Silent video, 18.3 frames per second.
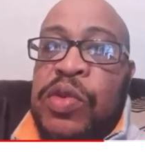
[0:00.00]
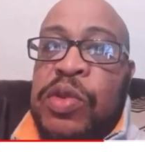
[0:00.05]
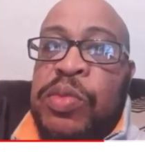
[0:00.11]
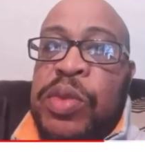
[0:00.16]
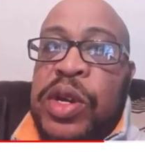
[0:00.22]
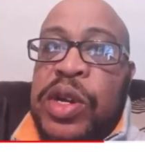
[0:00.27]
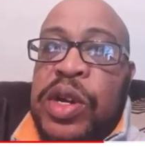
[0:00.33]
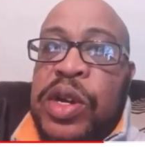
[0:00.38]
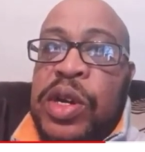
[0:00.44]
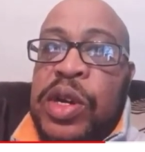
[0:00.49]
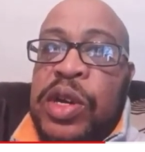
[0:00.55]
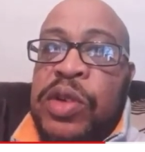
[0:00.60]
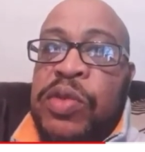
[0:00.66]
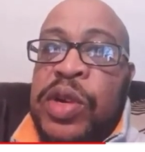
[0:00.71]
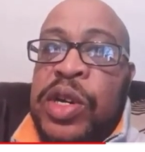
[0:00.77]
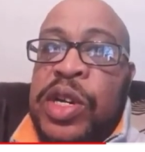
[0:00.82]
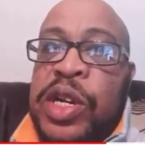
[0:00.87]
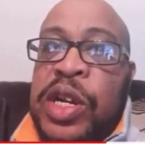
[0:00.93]
it would be
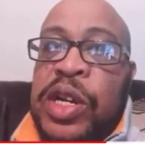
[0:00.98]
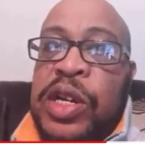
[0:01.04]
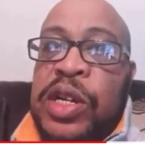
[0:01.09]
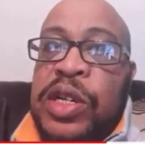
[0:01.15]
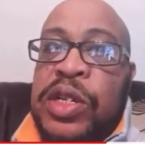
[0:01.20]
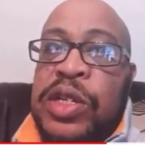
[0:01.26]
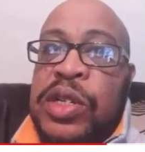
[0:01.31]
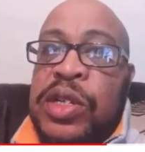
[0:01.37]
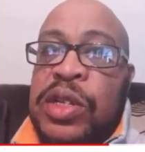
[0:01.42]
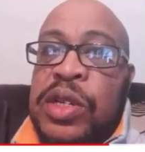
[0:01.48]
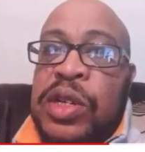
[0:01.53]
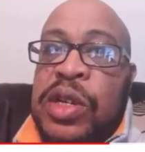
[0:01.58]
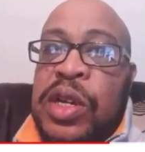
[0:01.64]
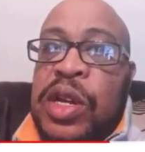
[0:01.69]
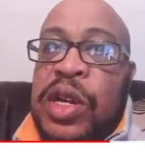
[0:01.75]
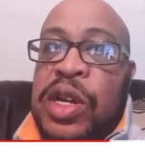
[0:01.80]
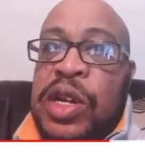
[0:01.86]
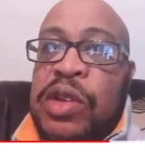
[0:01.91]
utterly ridiculous.
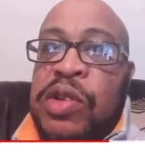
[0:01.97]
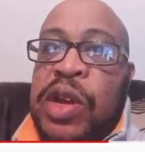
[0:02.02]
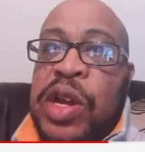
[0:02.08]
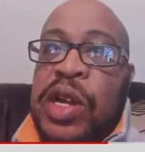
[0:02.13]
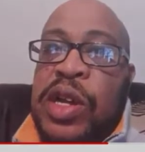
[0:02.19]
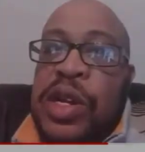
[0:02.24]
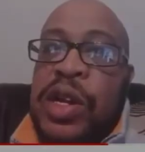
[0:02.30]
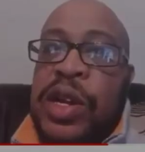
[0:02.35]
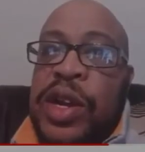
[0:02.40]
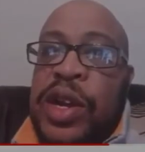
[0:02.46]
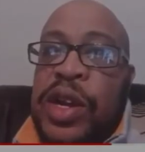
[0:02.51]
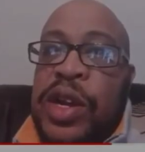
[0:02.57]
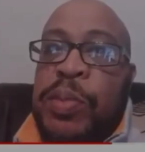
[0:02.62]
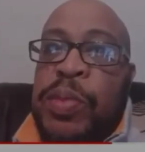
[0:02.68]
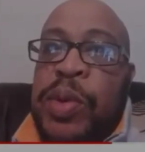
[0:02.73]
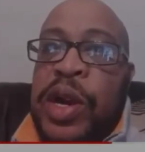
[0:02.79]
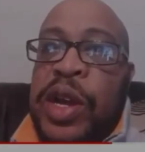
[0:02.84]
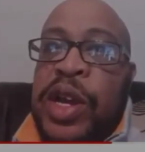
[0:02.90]
You got to look
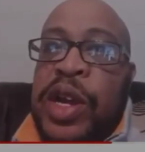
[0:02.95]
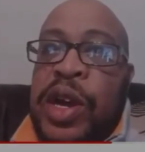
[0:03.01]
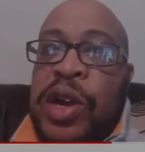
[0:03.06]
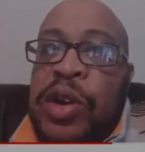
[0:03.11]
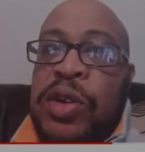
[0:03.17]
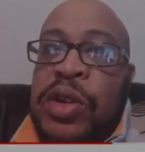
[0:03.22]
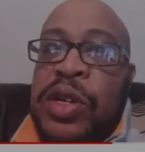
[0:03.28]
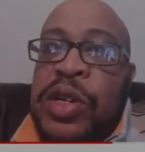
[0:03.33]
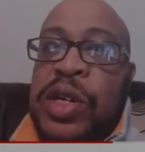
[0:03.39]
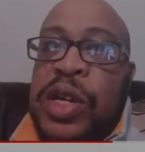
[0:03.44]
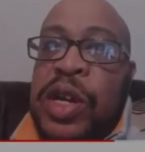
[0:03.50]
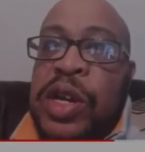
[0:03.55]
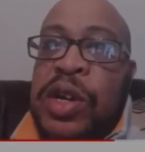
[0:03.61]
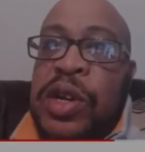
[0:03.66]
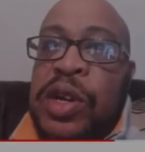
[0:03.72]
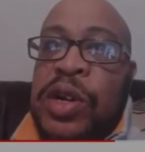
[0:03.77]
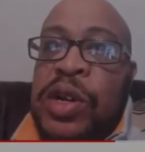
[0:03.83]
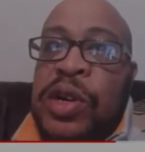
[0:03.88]
at the play calling
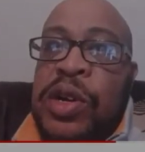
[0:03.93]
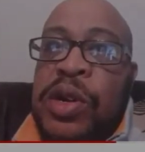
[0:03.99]
that